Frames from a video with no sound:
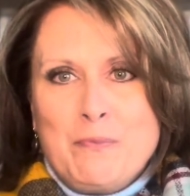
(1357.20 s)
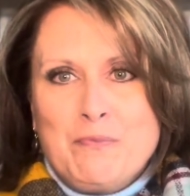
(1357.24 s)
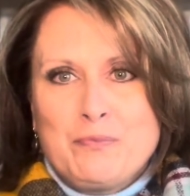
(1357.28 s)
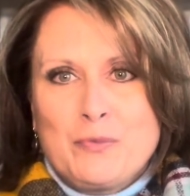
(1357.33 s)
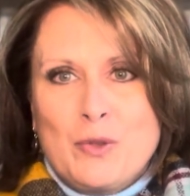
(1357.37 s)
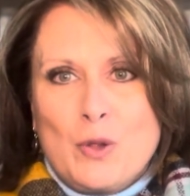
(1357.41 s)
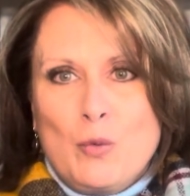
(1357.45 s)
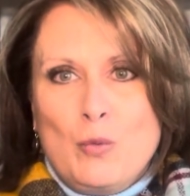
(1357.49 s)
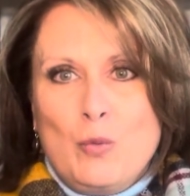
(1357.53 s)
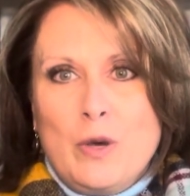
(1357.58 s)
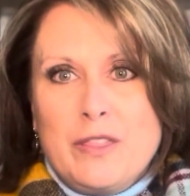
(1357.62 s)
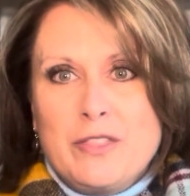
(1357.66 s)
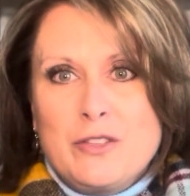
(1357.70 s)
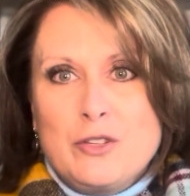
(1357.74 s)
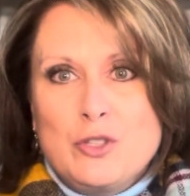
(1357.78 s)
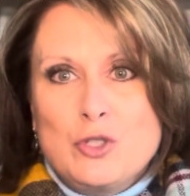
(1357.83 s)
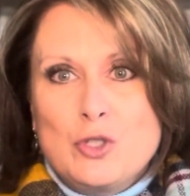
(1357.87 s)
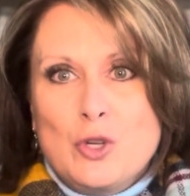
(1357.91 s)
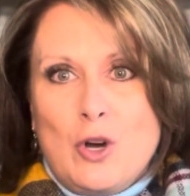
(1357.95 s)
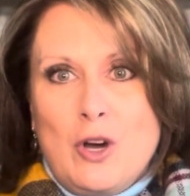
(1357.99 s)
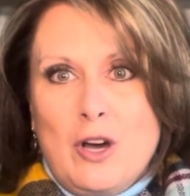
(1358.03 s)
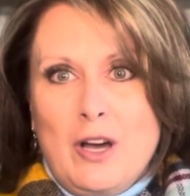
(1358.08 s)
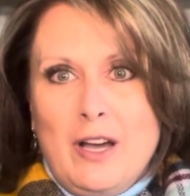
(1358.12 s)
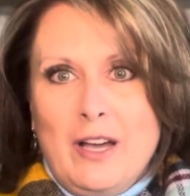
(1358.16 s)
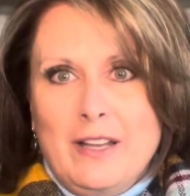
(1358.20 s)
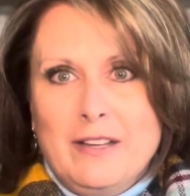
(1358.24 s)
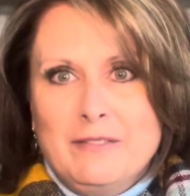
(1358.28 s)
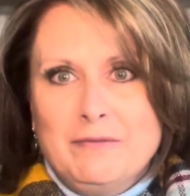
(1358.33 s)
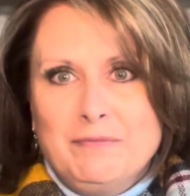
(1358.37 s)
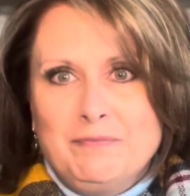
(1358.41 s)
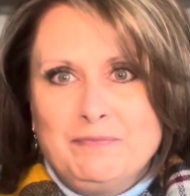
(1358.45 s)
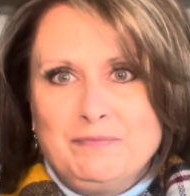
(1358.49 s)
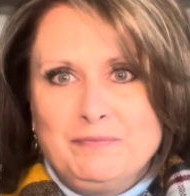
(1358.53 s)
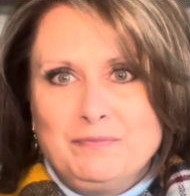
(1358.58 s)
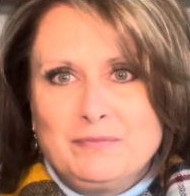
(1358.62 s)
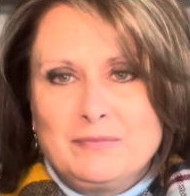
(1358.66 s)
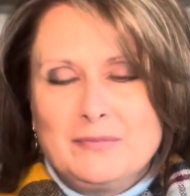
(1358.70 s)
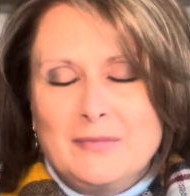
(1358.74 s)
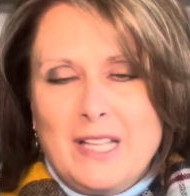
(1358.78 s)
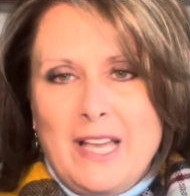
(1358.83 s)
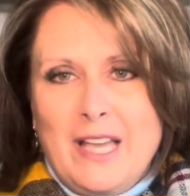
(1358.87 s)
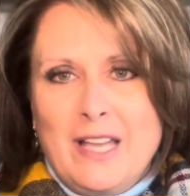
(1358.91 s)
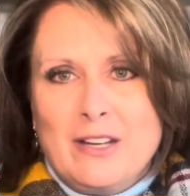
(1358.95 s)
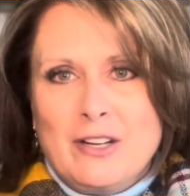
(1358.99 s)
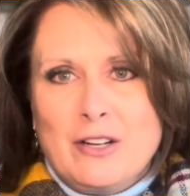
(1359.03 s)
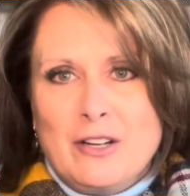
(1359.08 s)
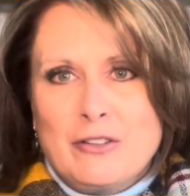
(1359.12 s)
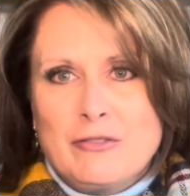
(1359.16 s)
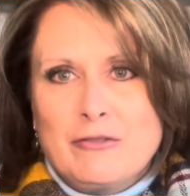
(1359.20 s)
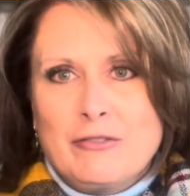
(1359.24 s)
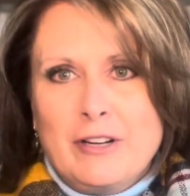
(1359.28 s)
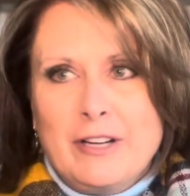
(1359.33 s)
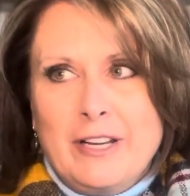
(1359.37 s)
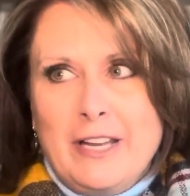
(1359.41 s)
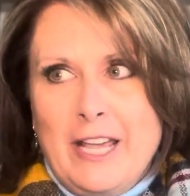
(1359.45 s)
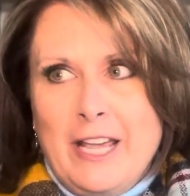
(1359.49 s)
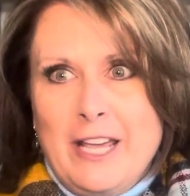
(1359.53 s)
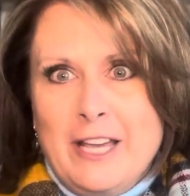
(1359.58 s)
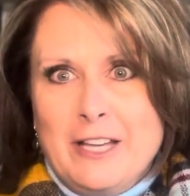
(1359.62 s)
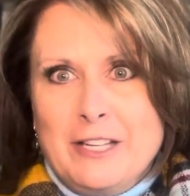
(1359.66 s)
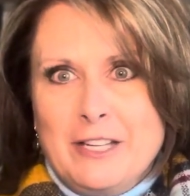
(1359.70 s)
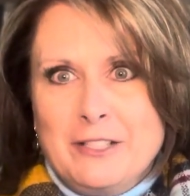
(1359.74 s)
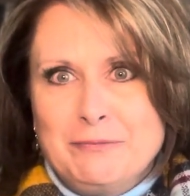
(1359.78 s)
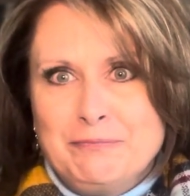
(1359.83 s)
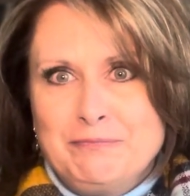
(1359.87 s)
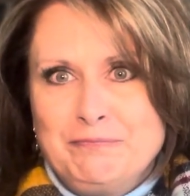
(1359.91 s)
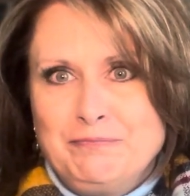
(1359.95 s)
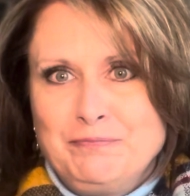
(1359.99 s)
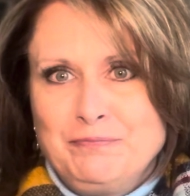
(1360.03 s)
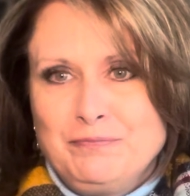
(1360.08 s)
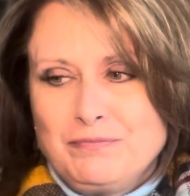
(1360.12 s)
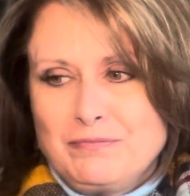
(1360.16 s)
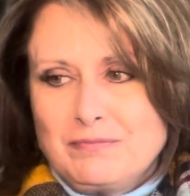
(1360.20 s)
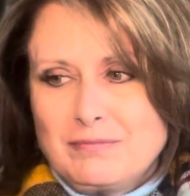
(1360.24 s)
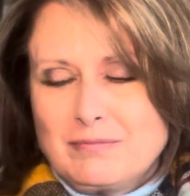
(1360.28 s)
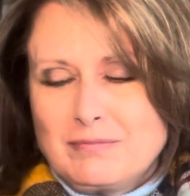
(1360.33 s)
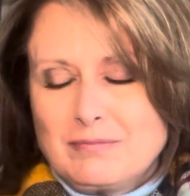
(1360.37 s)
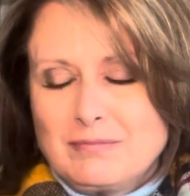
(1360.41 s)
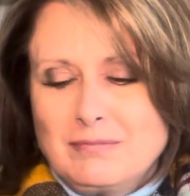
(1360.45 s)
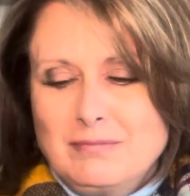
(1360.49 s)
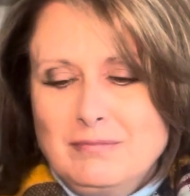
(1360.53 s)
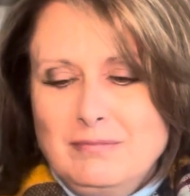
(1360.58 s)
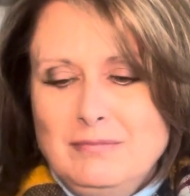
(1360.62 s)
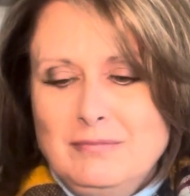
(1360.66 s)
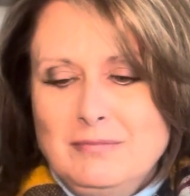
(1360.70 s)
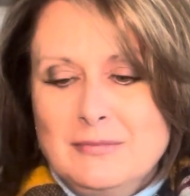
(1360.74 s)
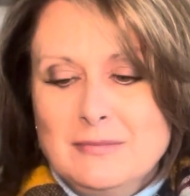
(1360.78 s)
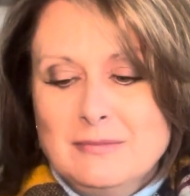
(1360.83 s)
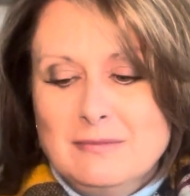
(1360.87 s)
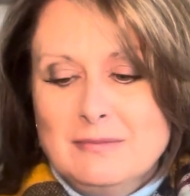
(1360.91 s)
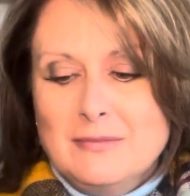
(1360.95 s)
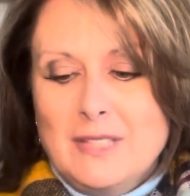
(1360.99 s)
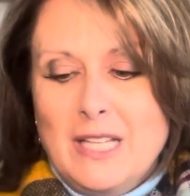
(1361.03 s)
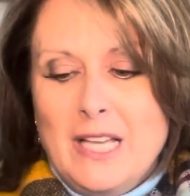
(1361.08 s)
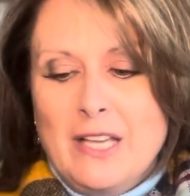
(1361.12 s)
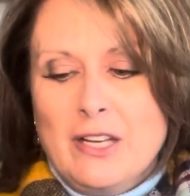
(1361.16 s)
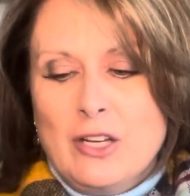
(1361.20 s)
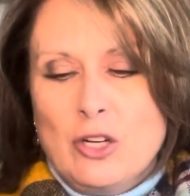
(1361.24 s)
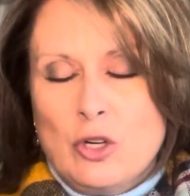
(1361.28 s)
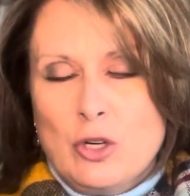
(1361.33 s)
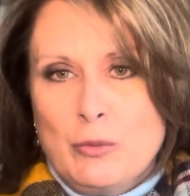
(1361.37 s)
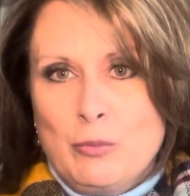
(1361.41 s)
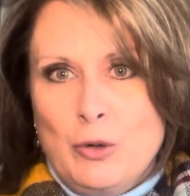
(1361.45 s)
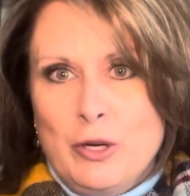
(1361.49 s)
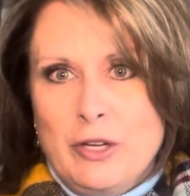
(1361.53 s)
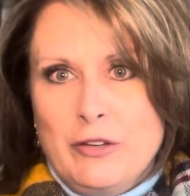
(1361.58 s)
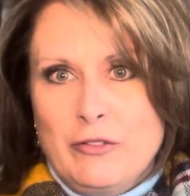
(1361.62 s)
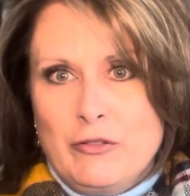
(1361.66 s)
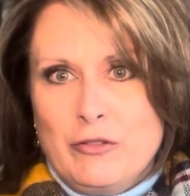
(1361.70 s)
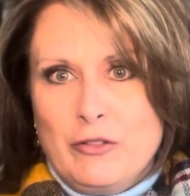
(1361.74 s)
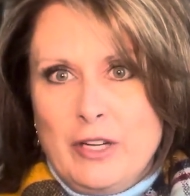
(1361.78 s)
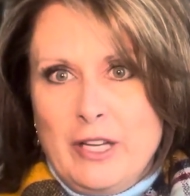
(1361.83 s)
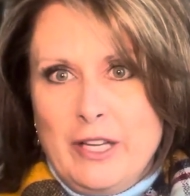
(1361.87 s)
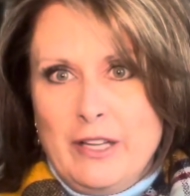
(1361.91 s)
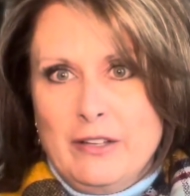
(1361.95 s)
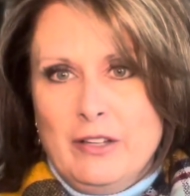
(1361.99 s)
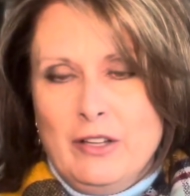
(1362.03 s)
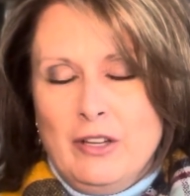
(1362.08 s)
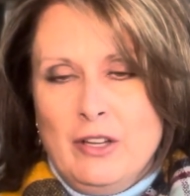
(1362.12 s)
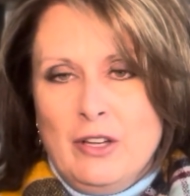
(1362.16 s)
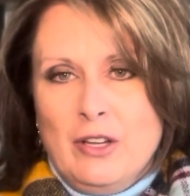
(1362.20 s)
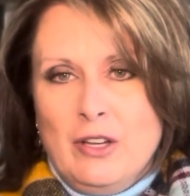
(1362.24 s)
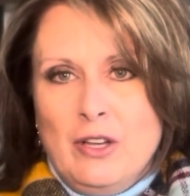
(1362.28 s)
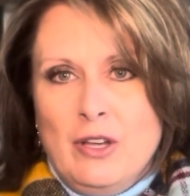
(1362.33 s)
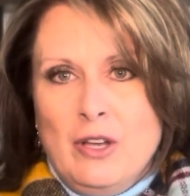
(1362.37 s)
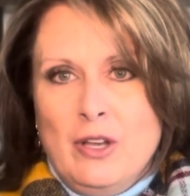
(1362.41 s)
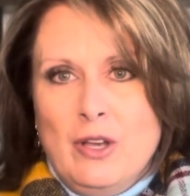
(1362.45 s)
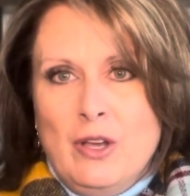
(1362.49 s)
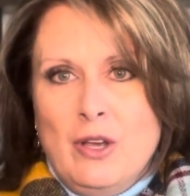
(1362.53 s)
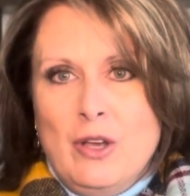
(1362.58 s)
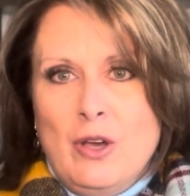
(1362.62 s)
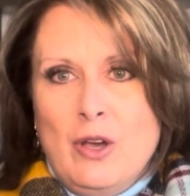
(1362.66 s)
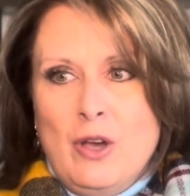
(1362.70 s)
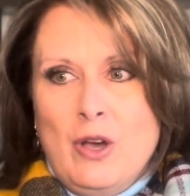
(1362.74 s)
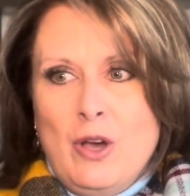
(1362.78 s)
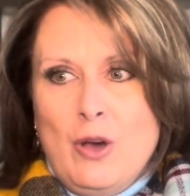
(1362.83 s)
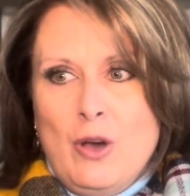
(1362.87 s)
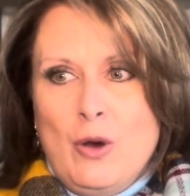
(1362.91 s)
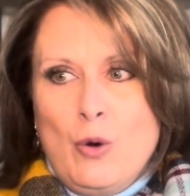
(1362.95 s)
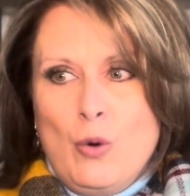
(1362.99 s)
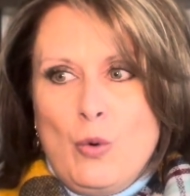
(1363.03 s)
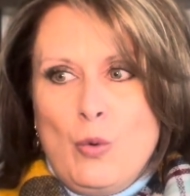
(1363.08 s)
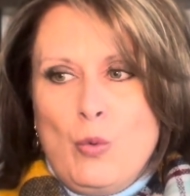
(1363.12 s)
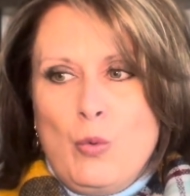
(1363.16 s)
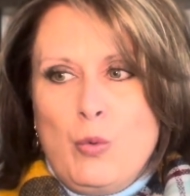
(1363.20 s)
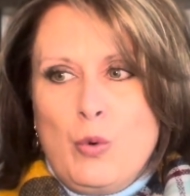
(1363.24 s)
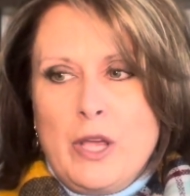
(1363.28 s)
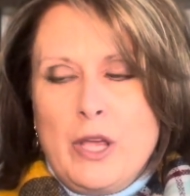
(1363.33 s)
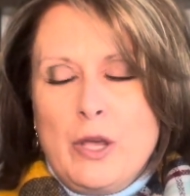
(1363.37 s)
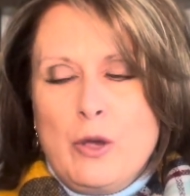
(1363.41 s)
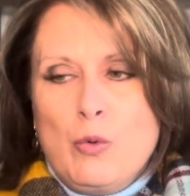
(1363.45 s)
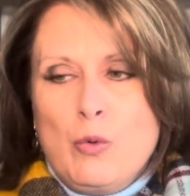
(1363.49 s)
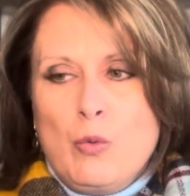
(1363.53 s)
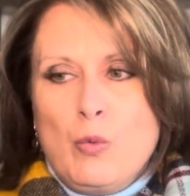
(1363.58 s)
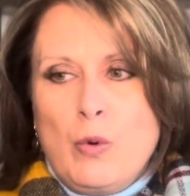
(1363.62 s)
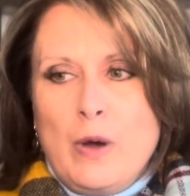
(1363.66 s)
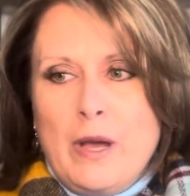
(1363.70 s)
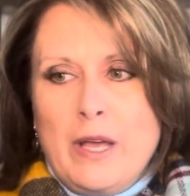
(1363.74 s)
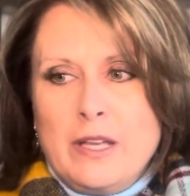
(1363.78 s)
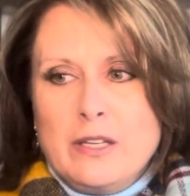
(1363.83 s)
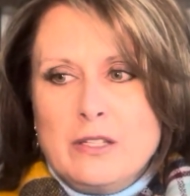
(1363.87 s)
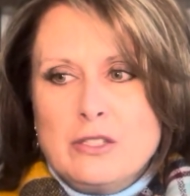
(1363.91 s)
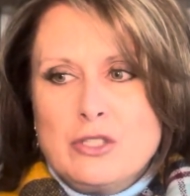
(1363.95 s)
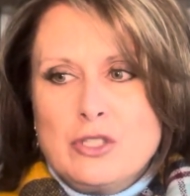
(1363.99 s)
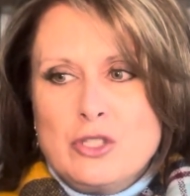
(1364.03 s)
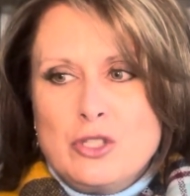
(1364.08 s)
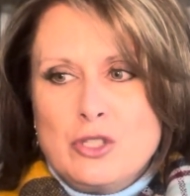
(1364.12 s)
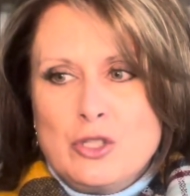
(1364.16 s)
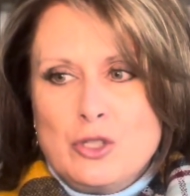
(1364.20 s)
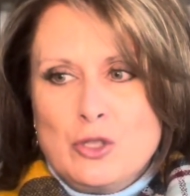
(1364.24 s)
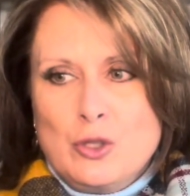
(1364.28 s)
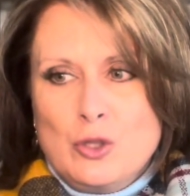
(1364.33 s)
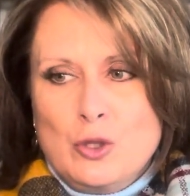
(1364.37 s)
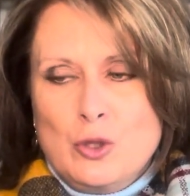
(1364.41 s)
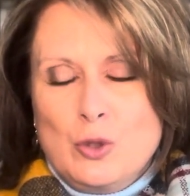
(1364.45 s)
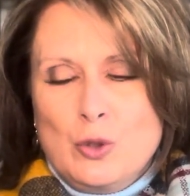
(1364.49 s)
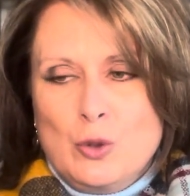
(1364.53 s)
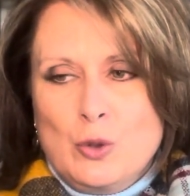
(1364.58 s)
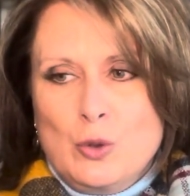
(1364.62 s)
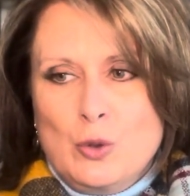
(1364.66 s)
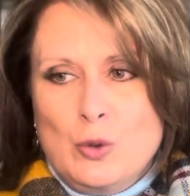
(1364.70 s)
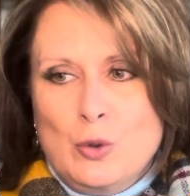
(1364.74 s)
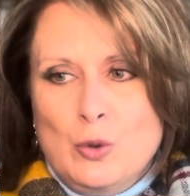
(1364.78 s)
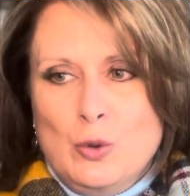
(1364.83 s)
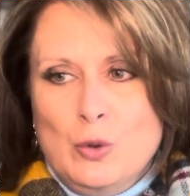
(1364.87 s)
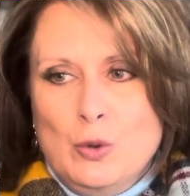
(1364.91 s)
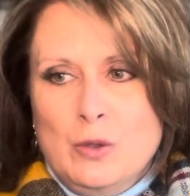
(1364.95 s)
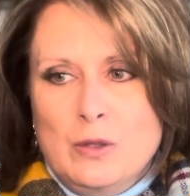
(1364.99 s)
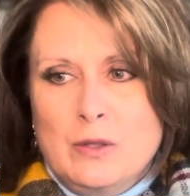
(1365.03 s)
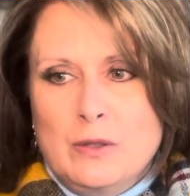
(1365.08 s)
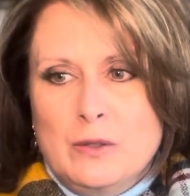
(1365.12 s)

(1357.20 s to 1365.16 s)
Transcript: with Dawn and our friend Anne and her boyfriend, we went to,